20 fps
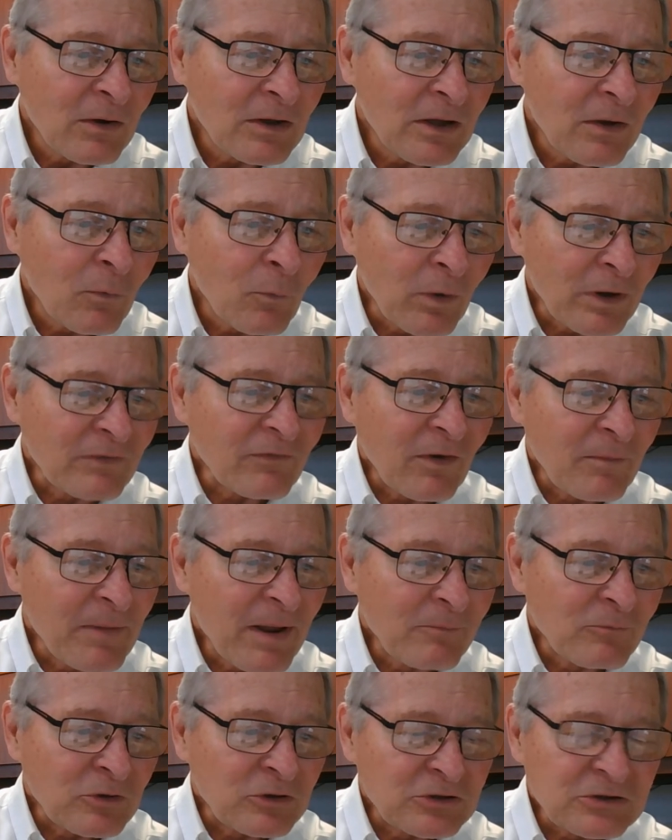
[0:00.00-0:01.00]
One of our
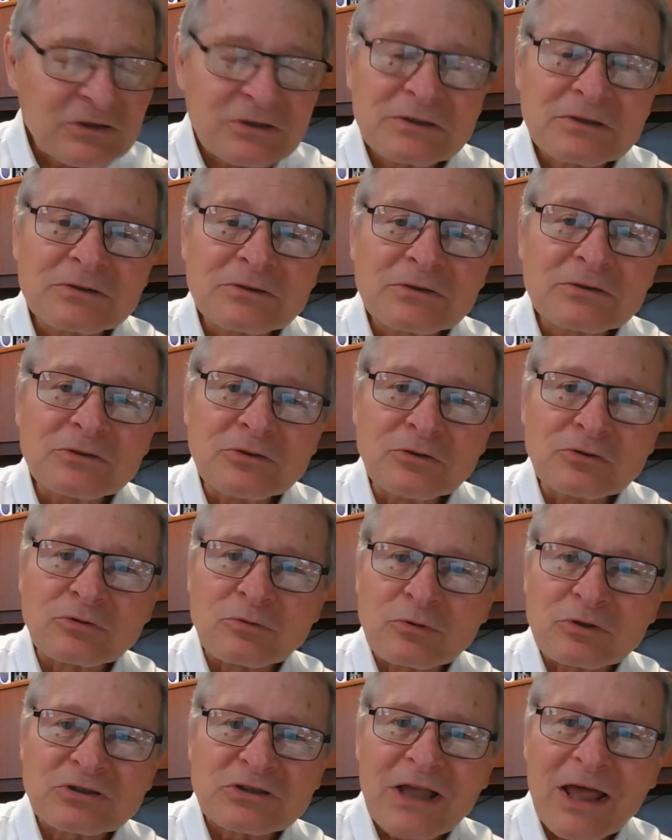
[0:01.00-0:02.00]
members,
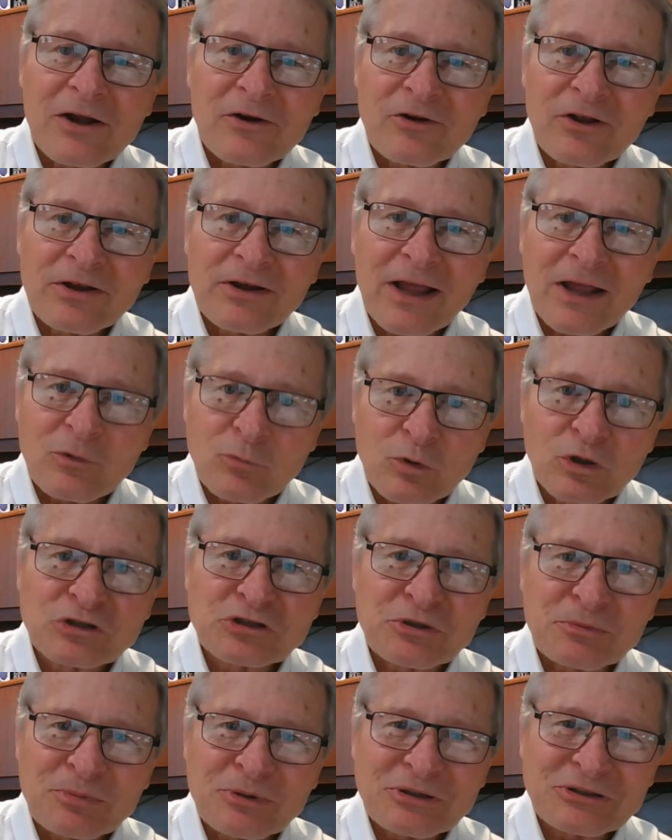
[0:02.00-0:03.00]
usual Saturday night
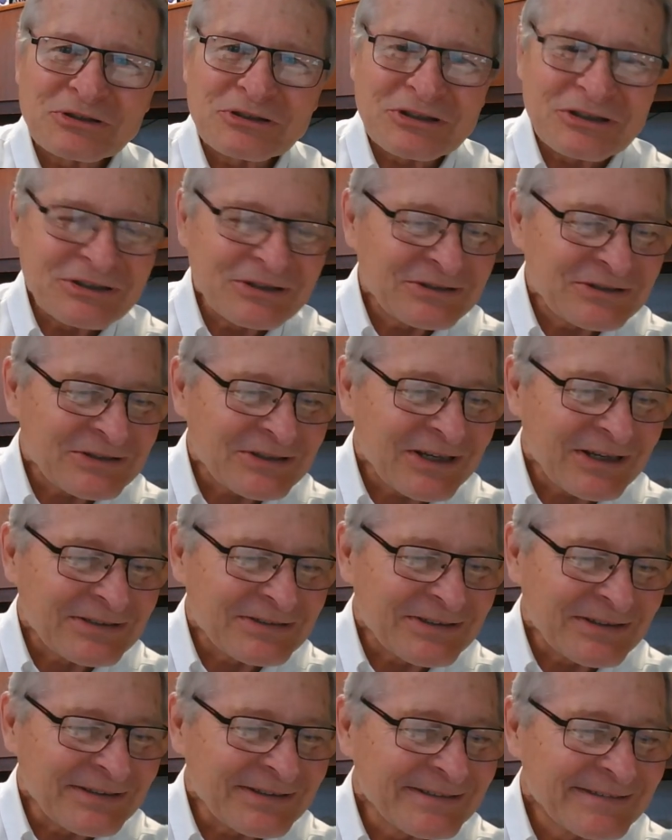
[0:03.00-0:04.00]
worshiper, she sent
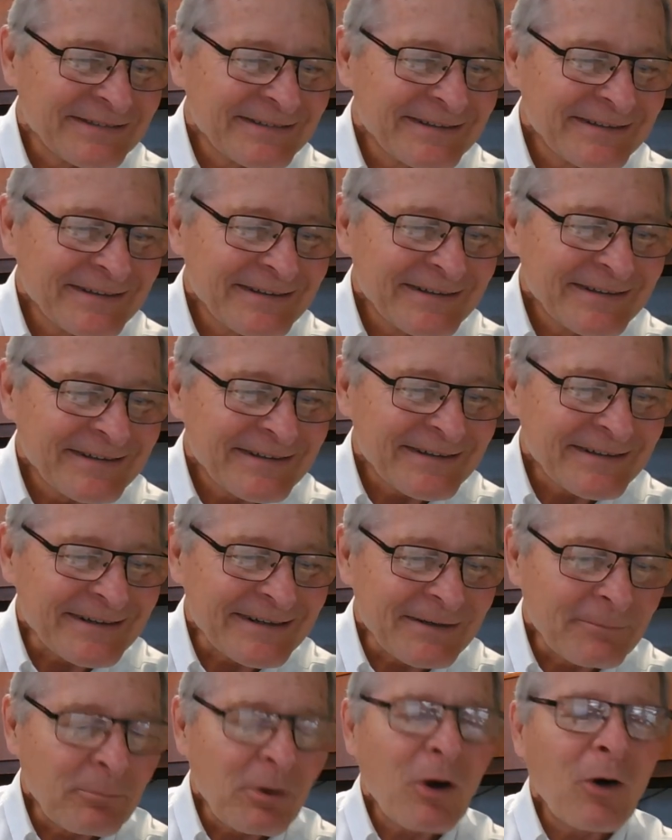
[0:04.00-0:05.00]
a
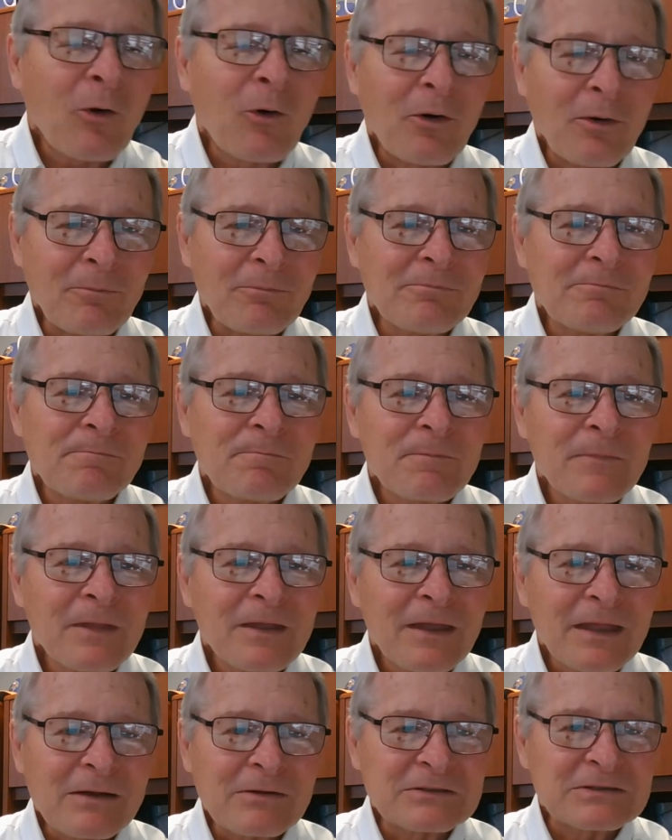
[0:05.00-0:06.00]
poem.
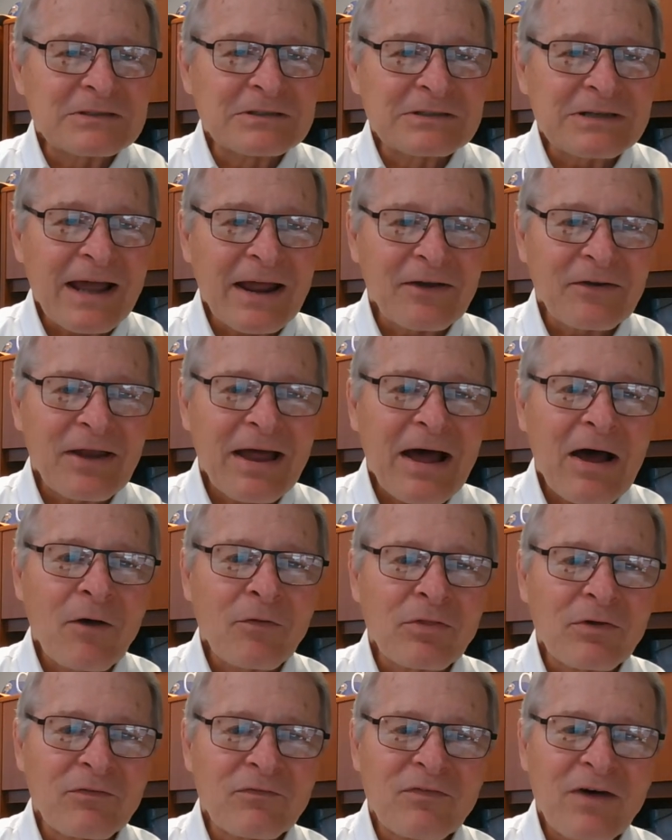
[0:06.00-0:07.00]
It's entitled How
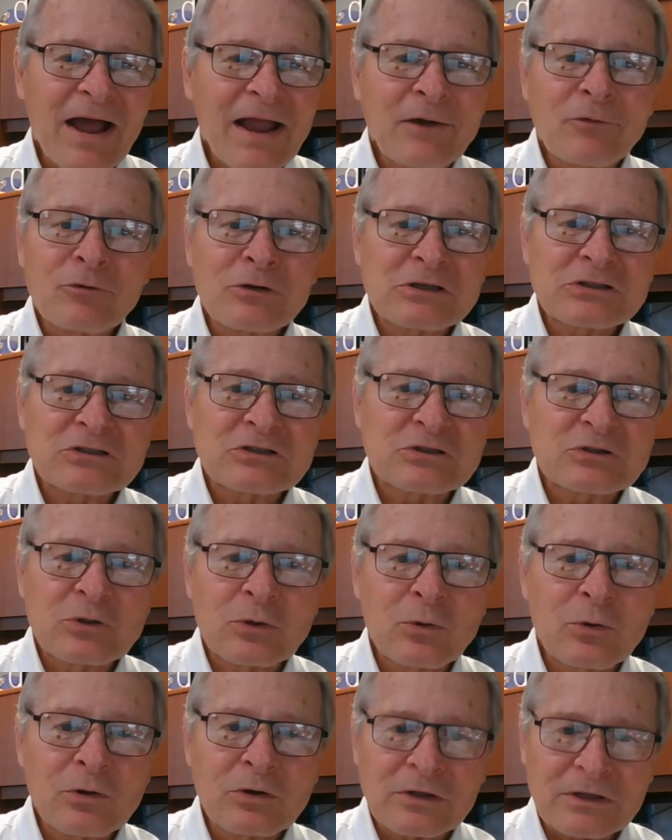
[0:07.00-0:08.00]
the Virus
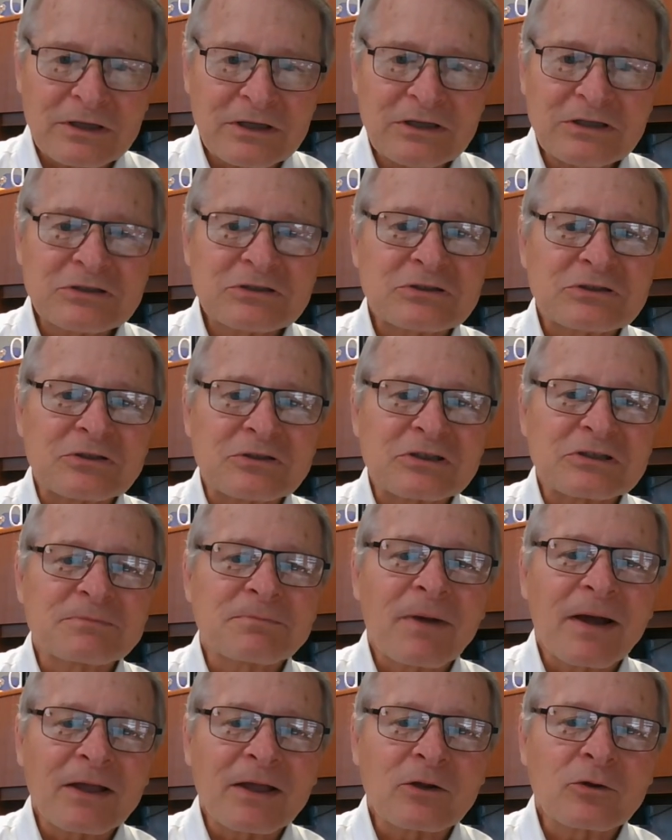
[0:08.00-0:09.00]
Stole Easters
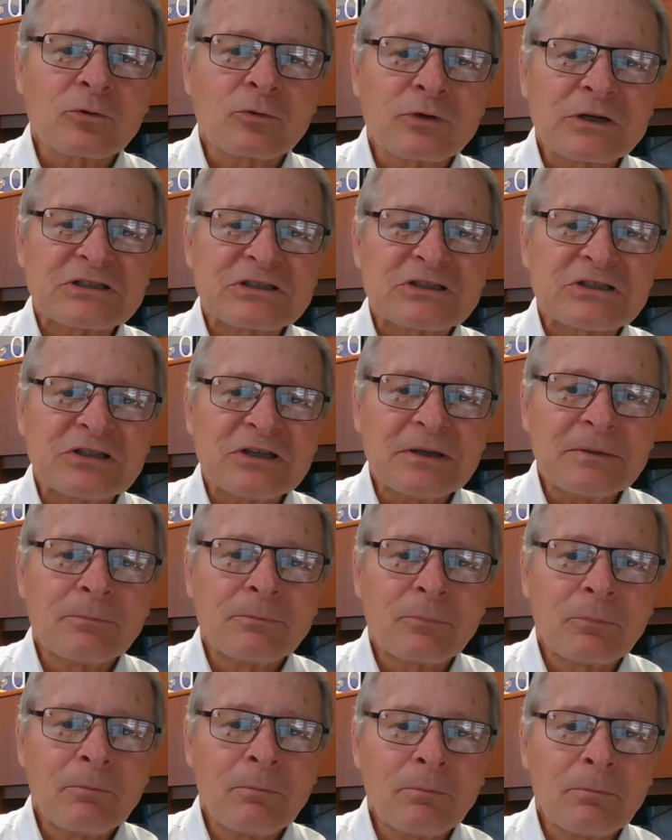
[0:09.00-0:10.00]
by Christy,
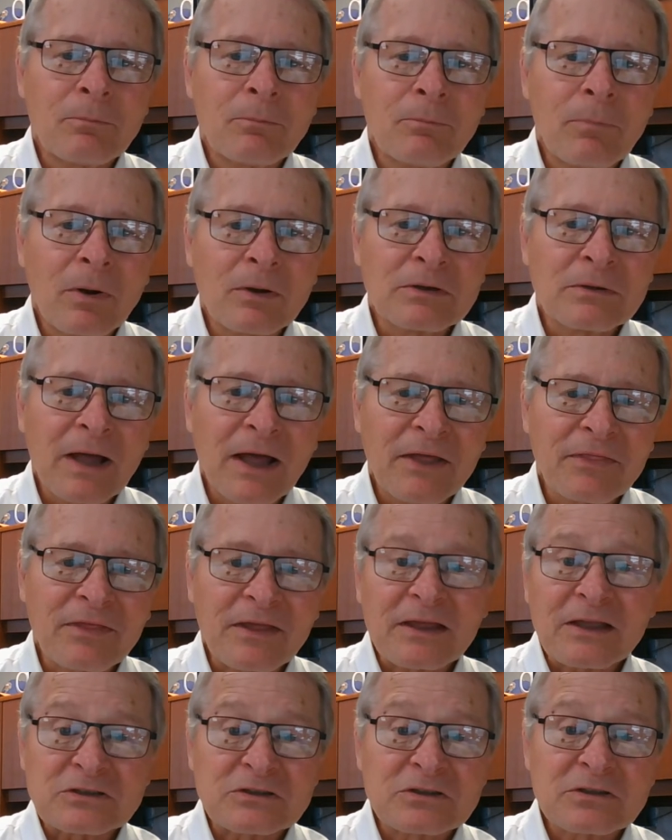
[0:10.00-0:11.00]
I
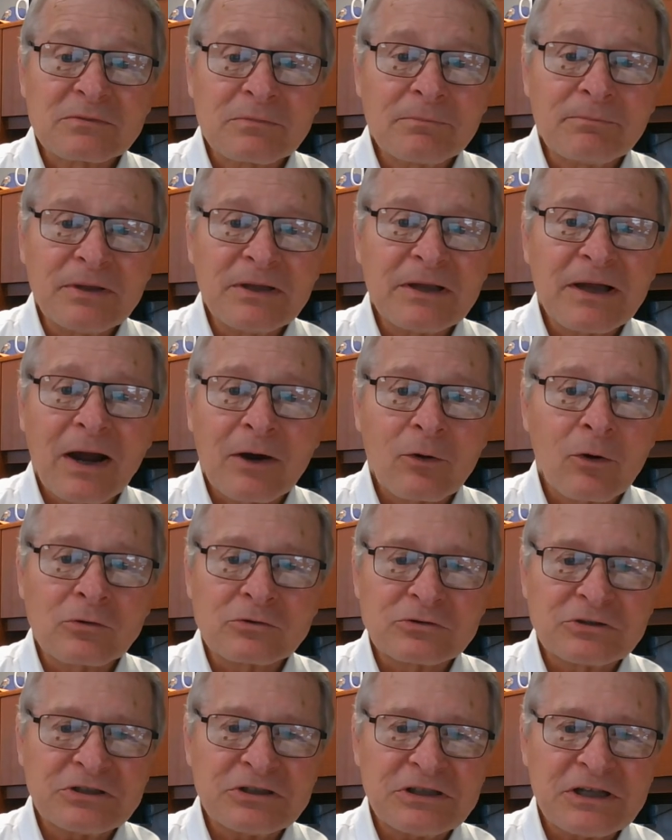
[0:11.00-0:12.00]
think it's
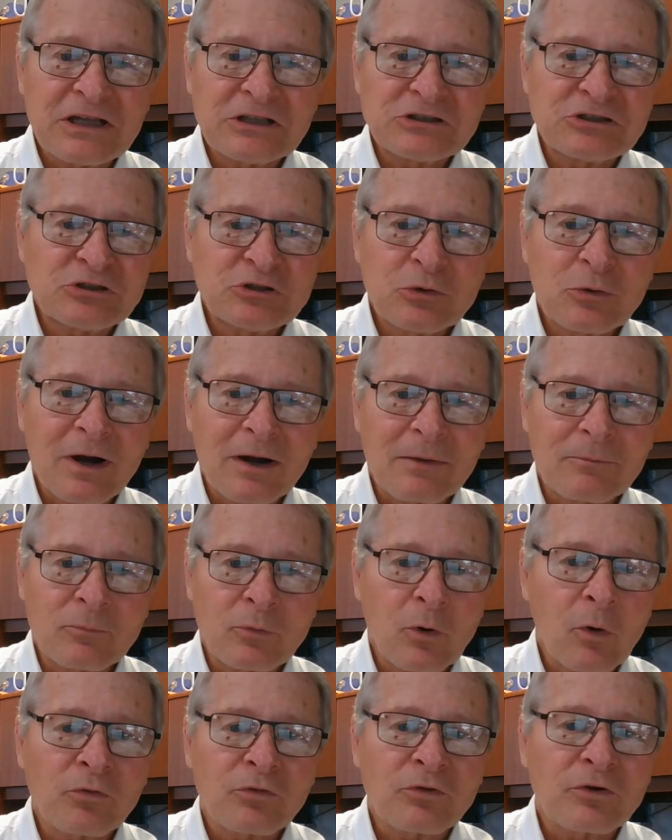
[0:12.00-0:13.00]
Brothur,
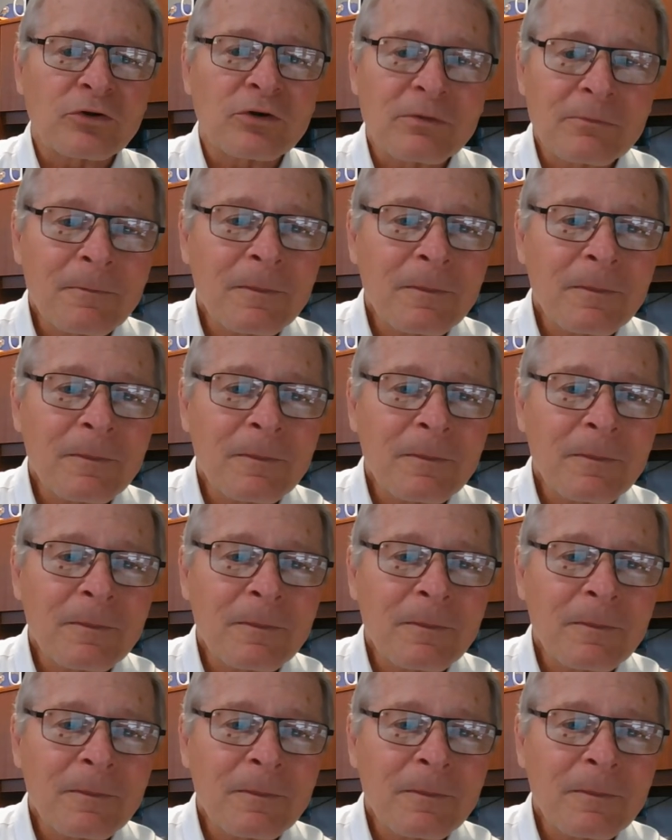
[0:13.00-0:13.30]
Brother.